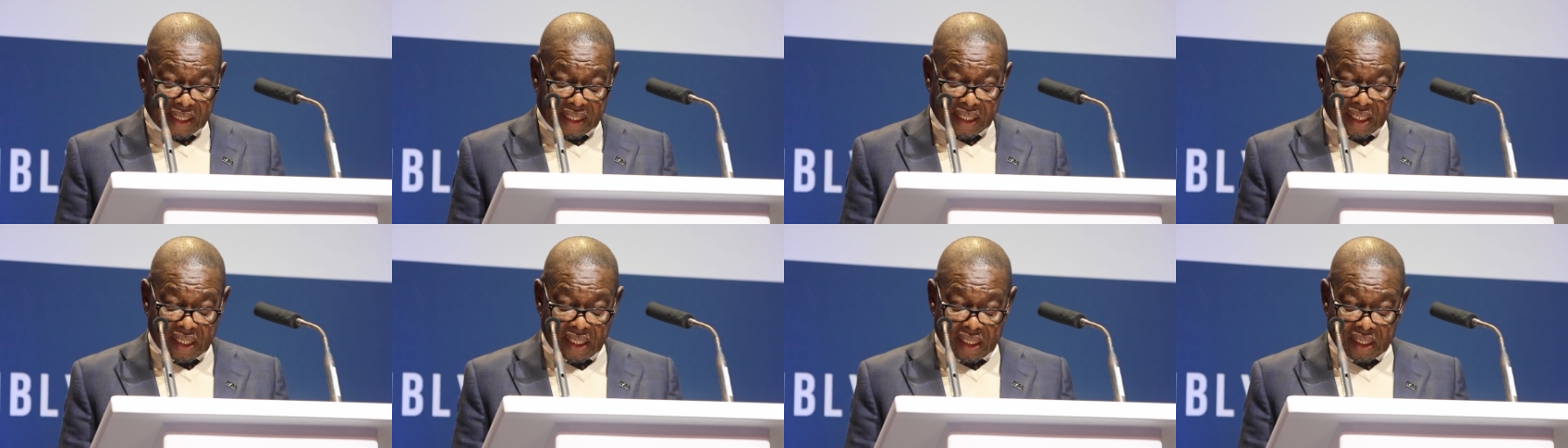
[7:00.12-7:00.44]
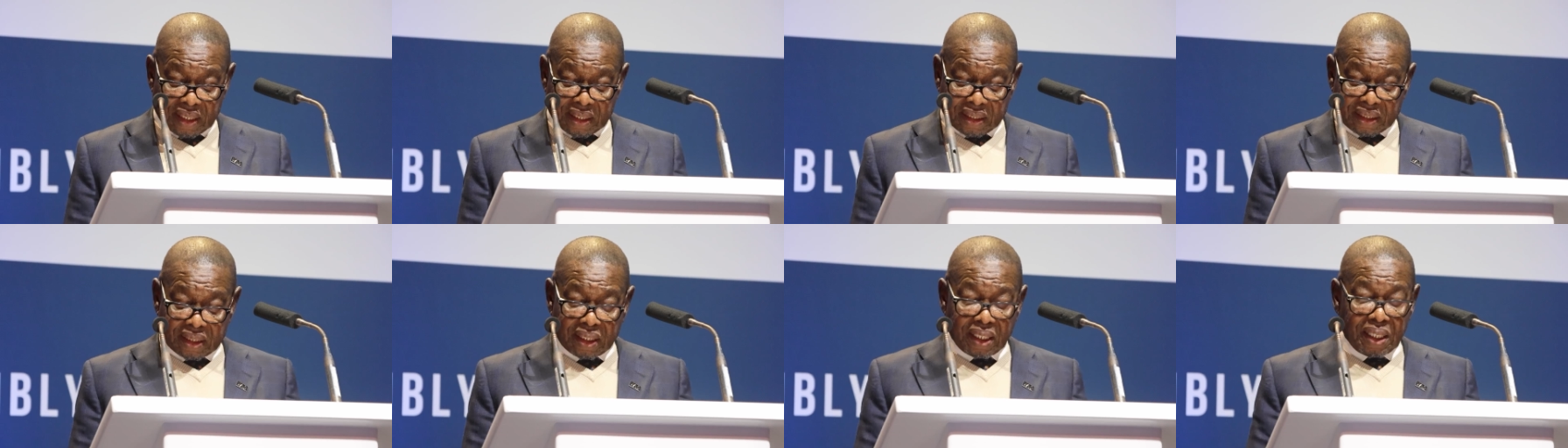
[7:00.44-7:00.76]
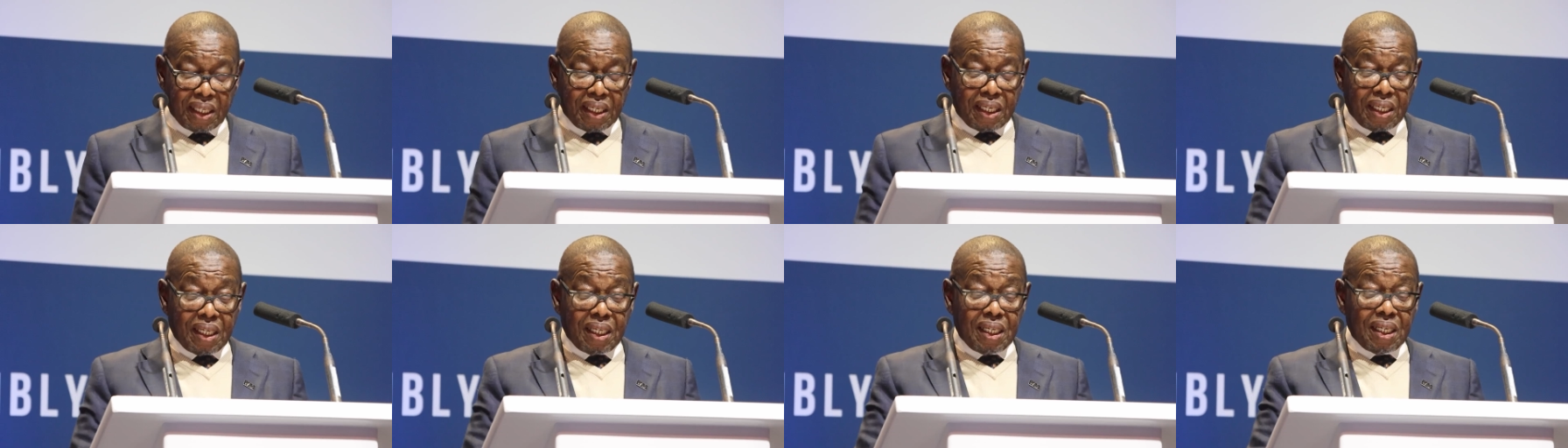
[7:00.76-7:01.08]
skills
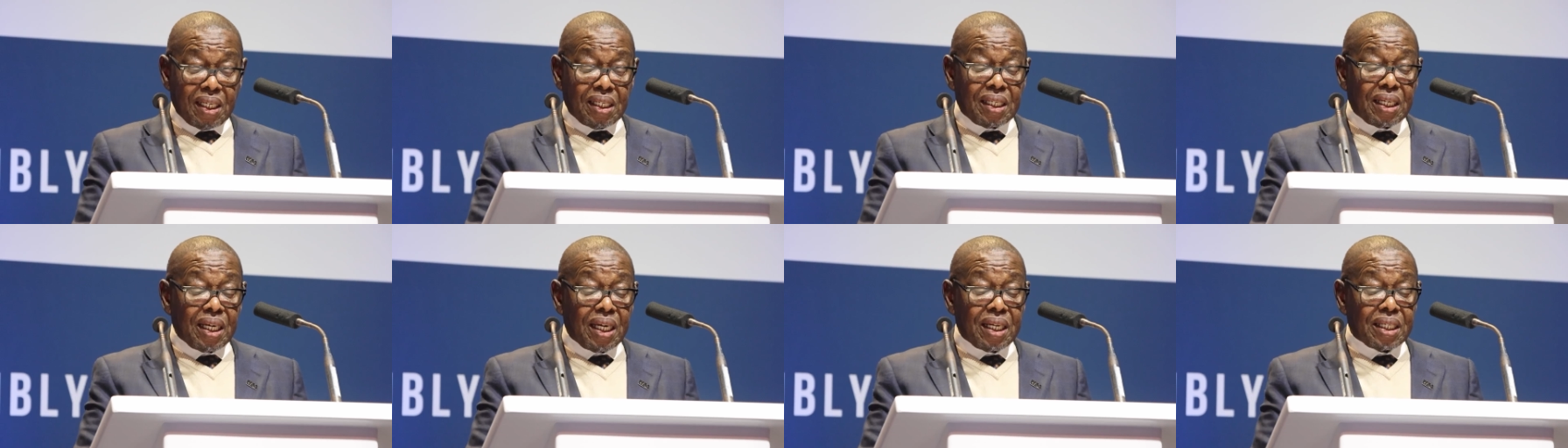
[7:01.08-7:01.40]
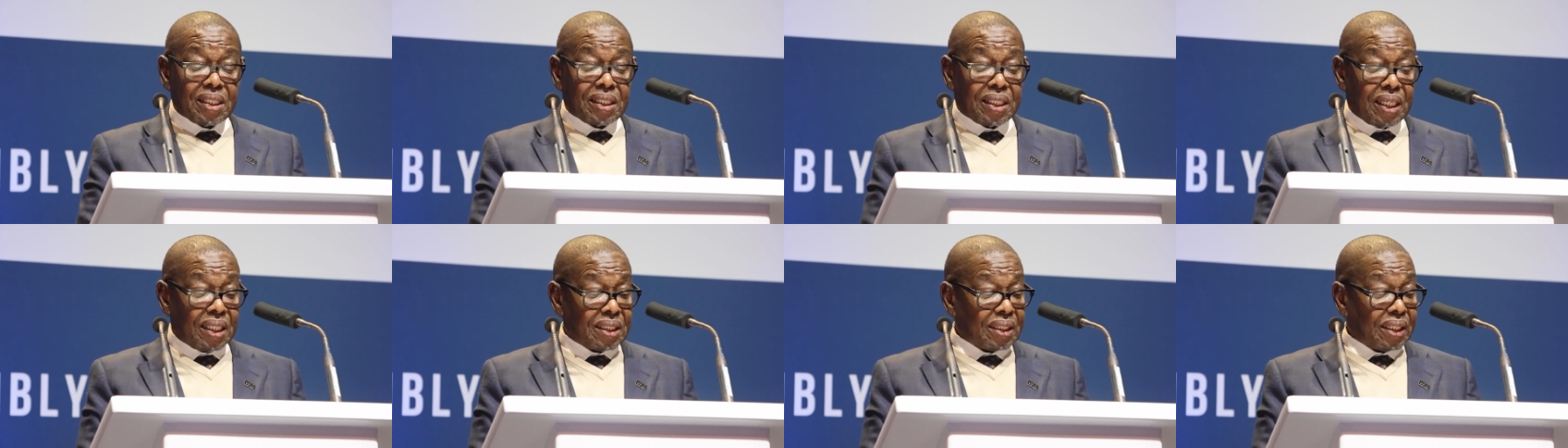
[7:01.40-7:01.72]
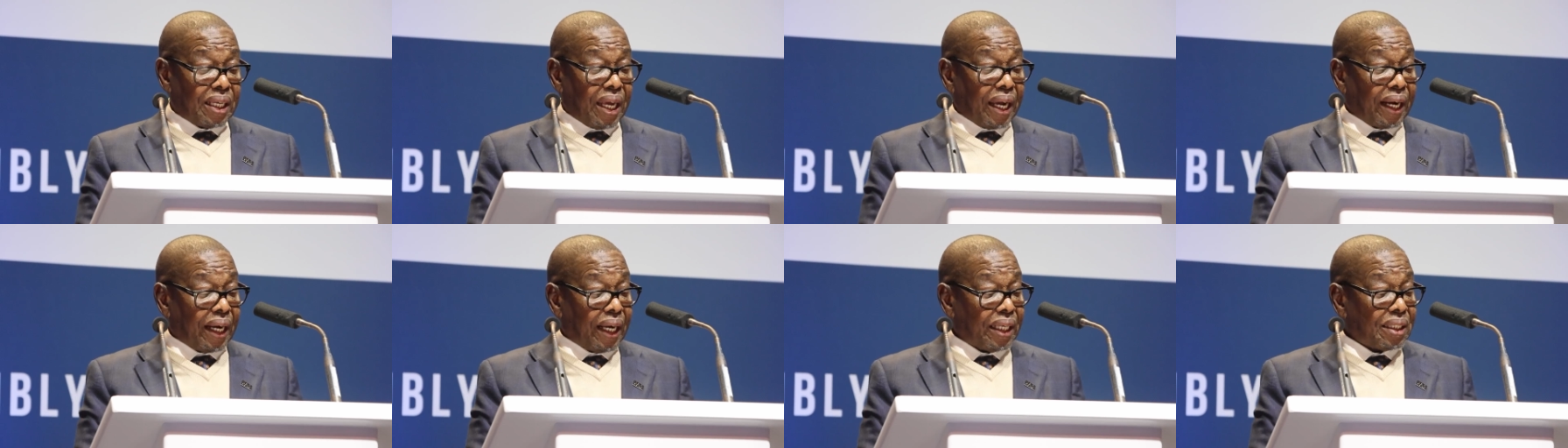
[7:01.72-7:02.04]
in
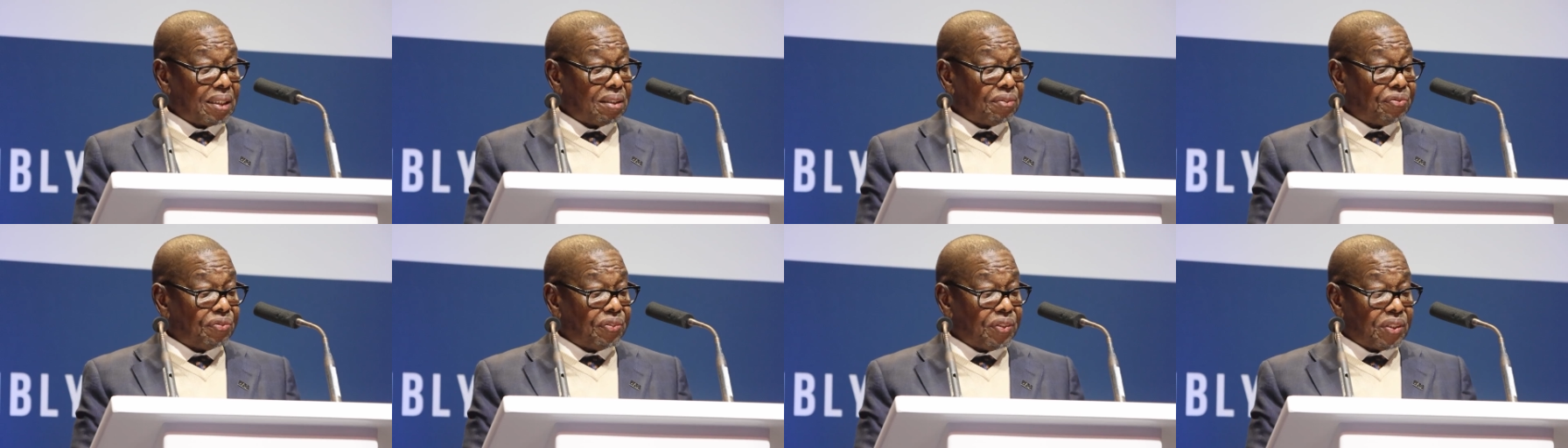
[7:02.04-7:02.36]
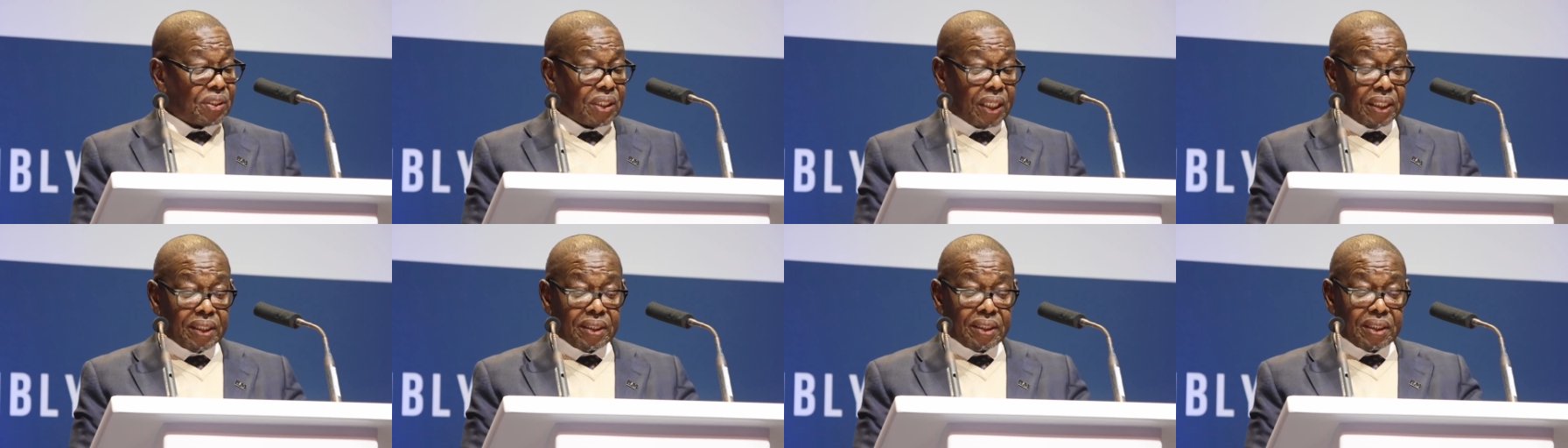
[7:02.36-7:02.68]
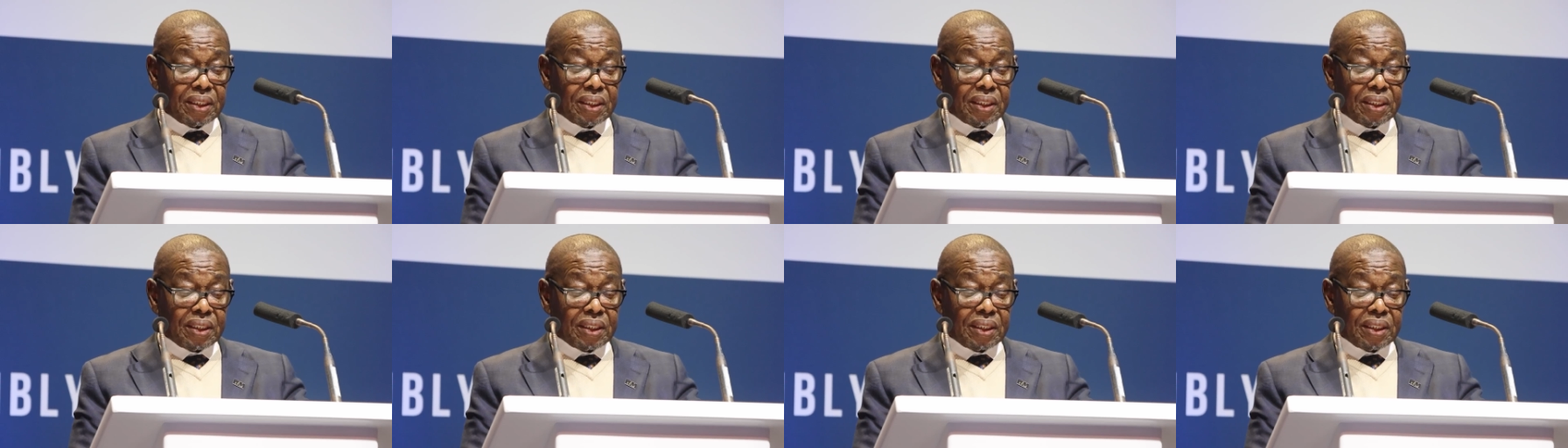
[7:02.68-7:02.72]
areas like artificial